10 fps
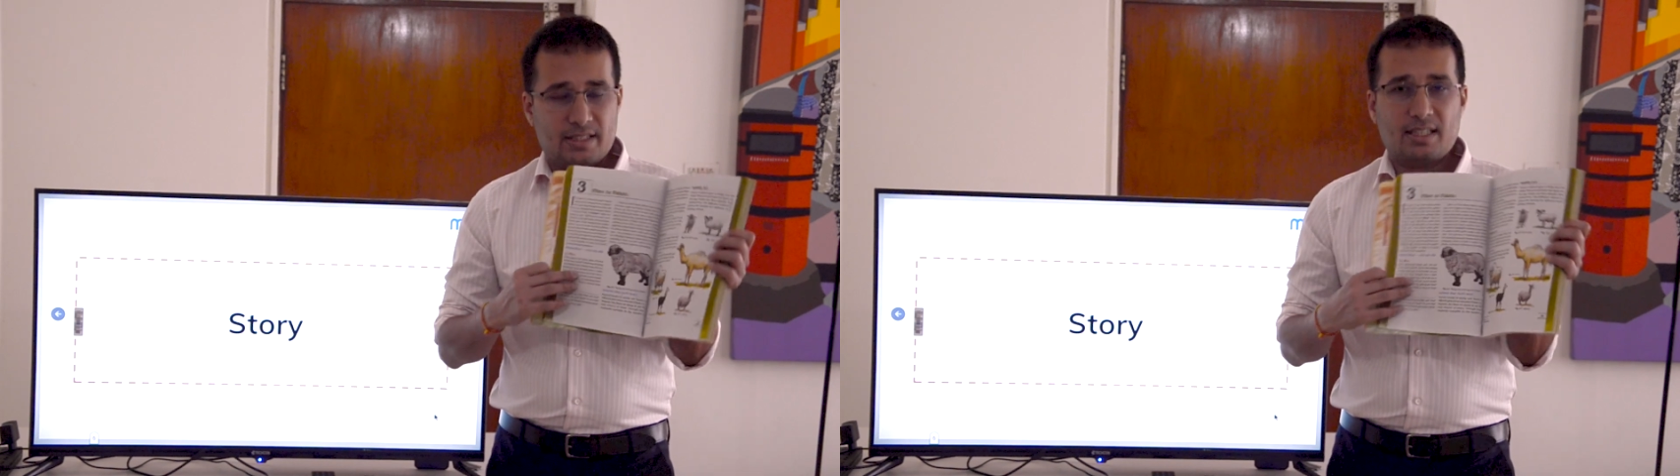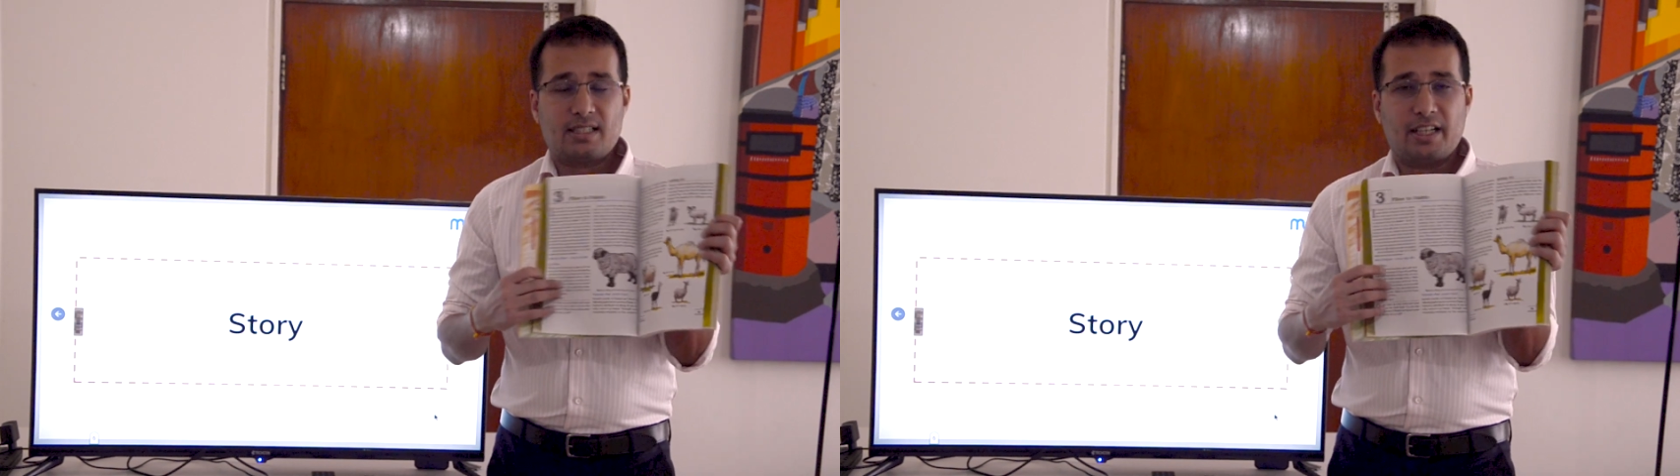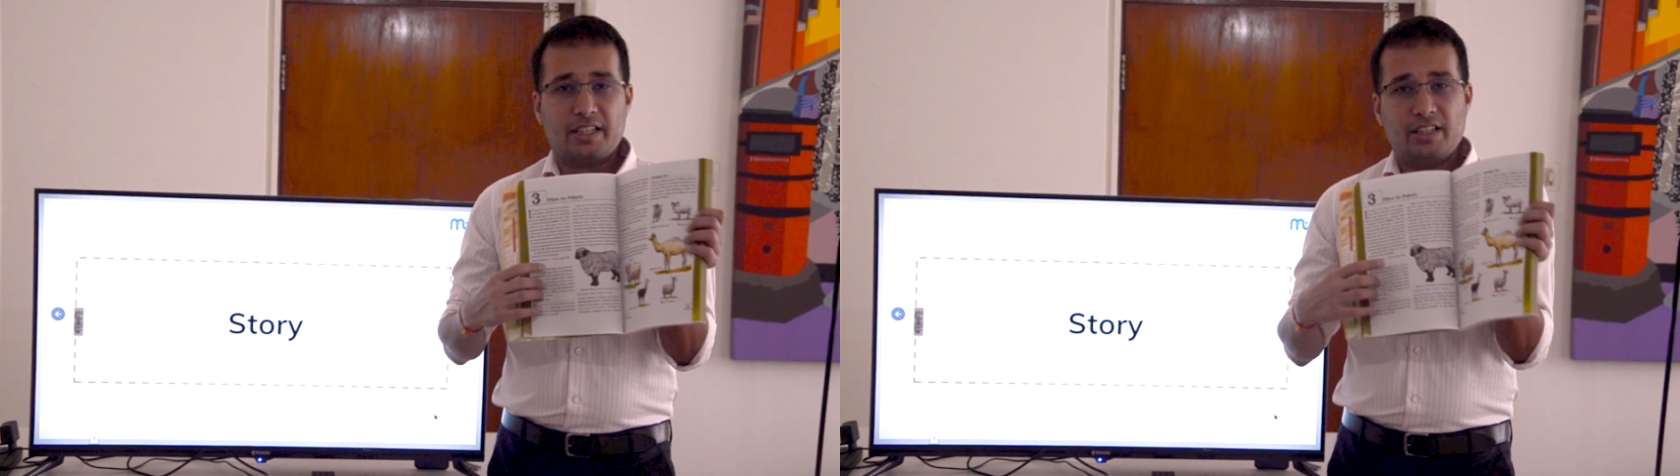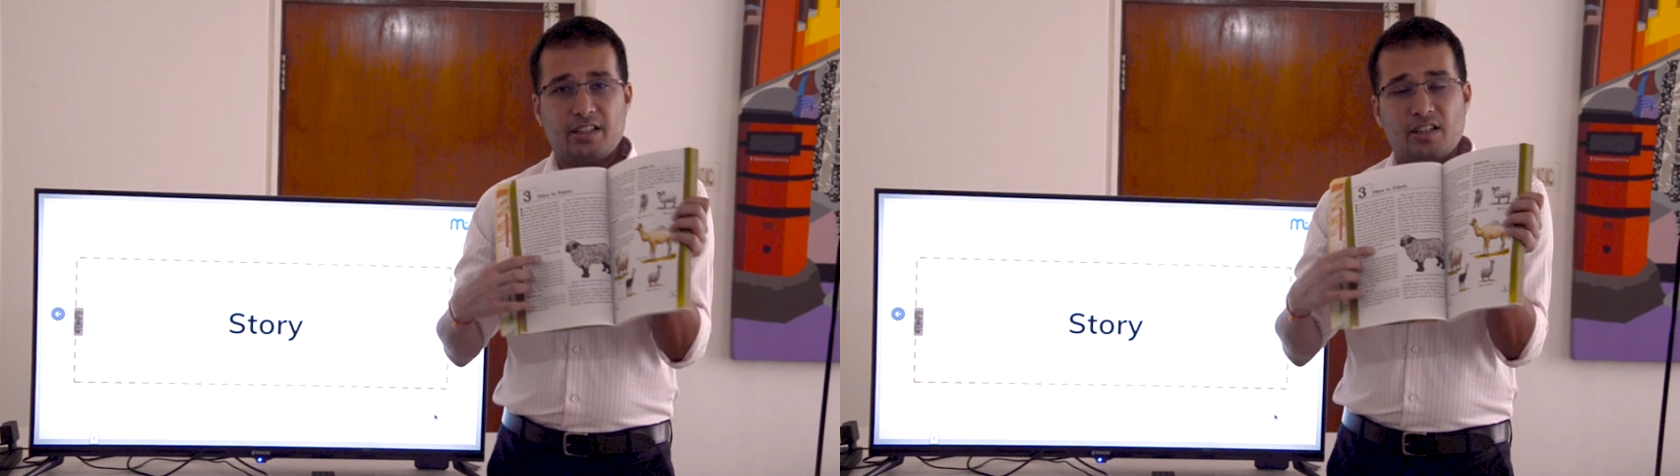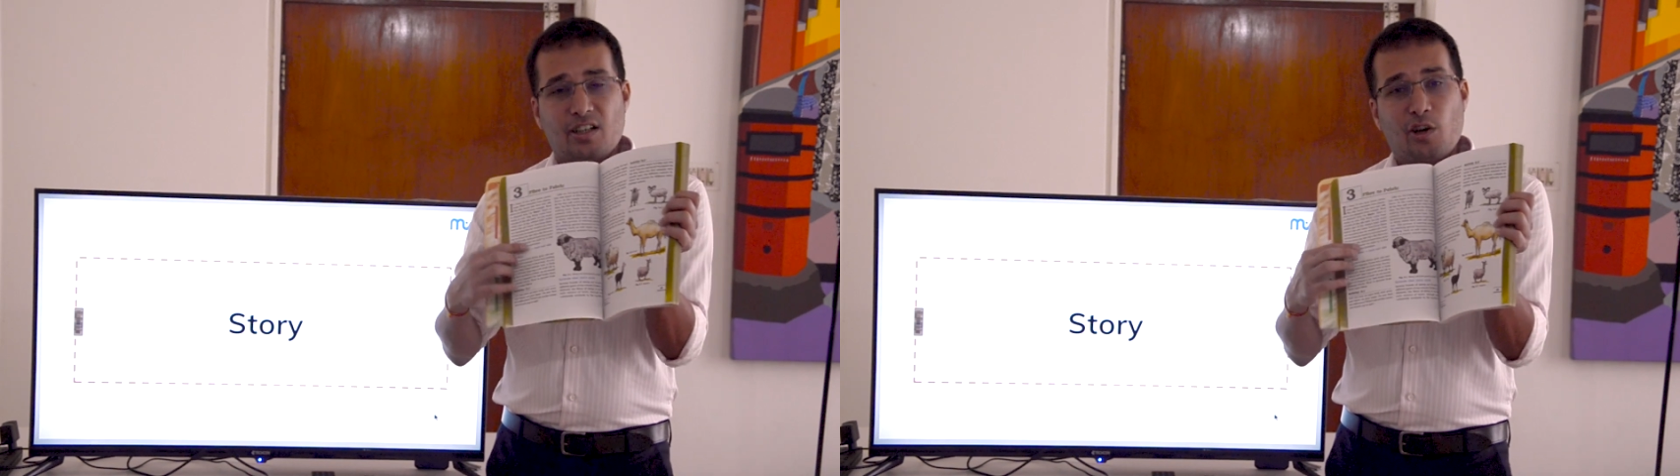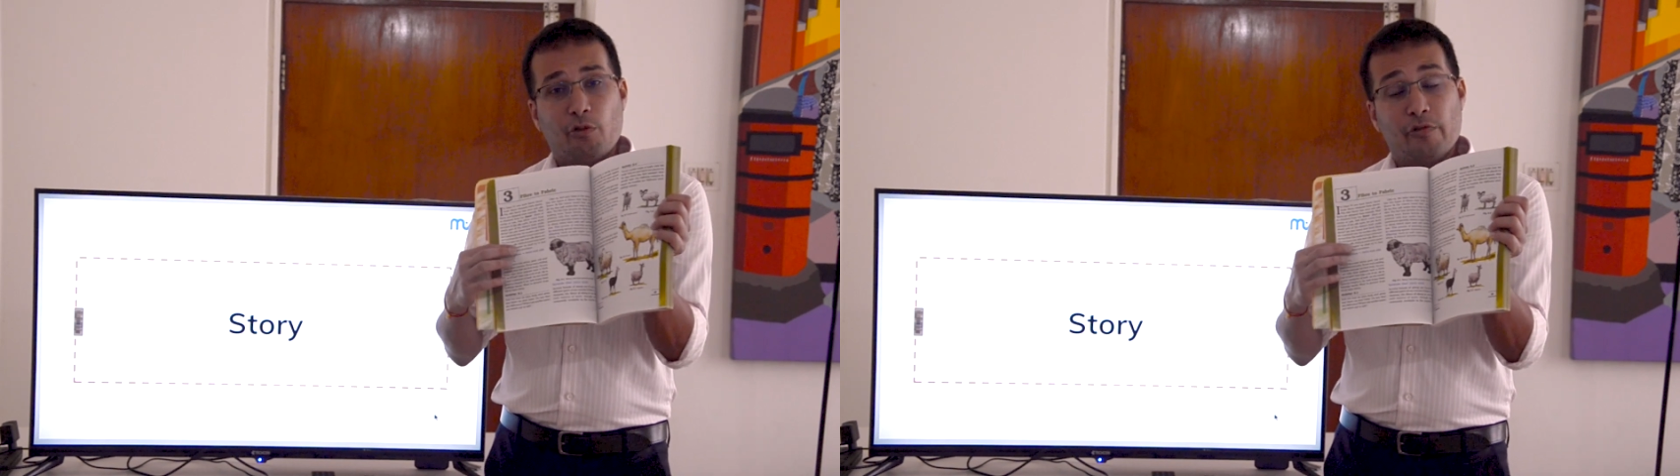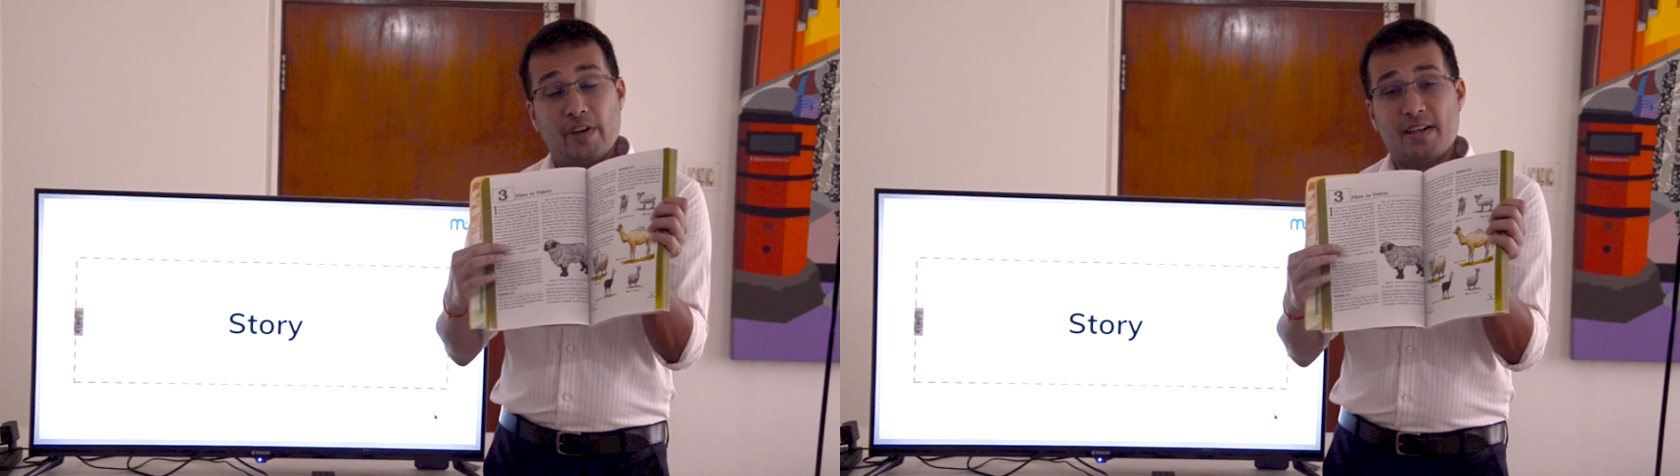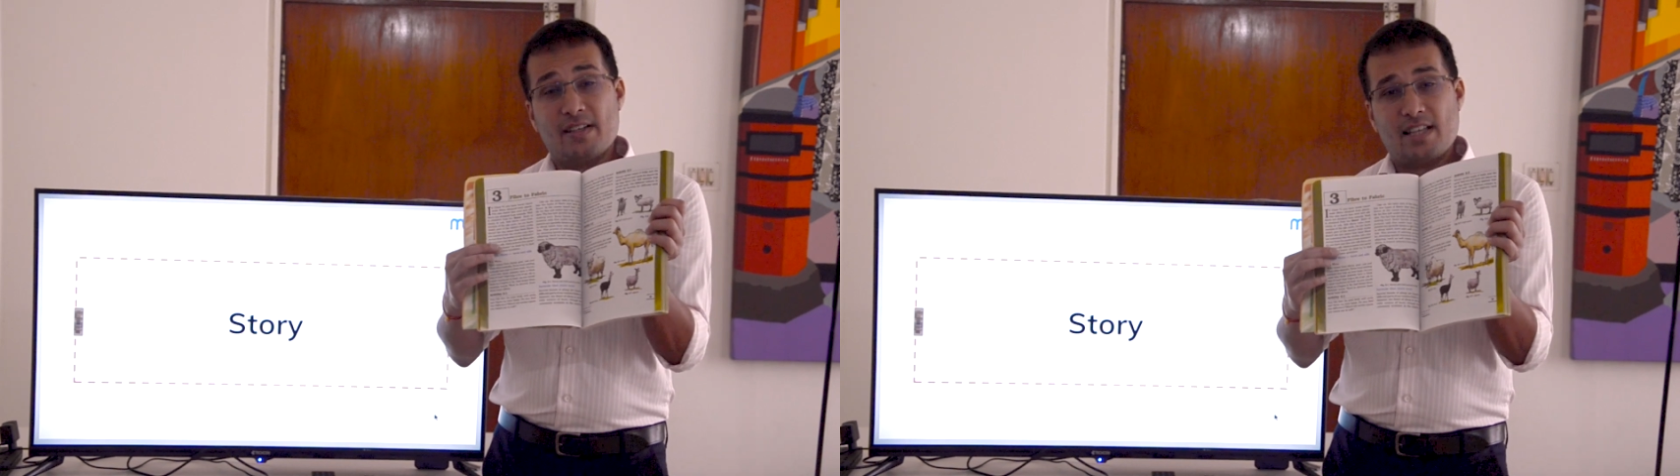a study of
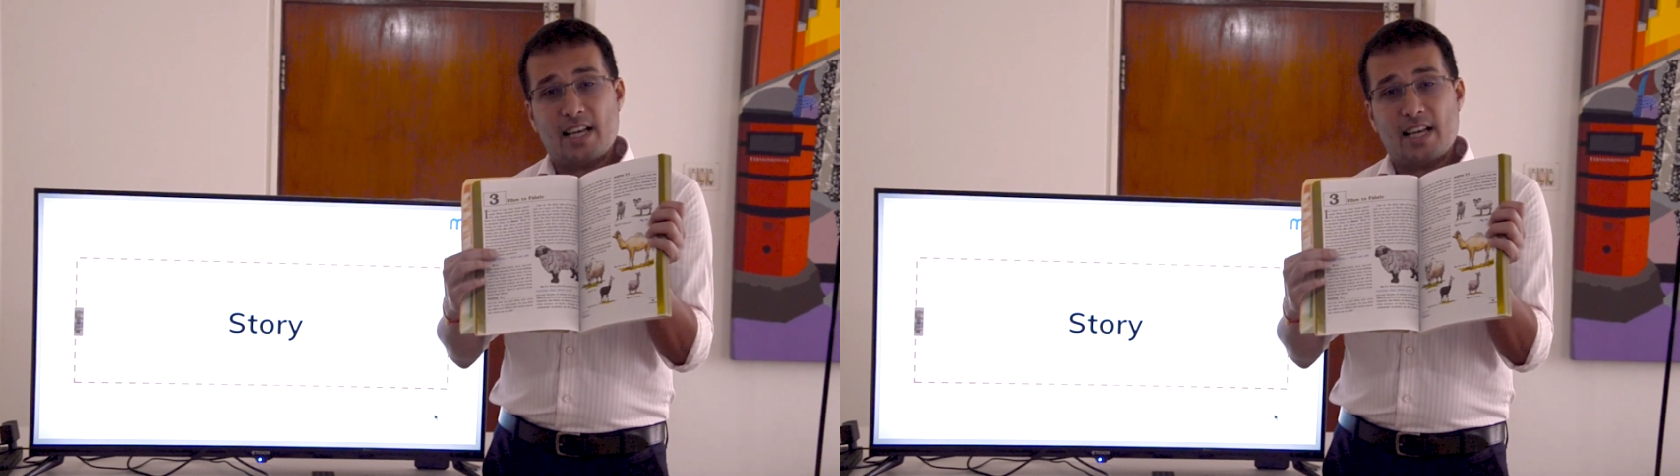various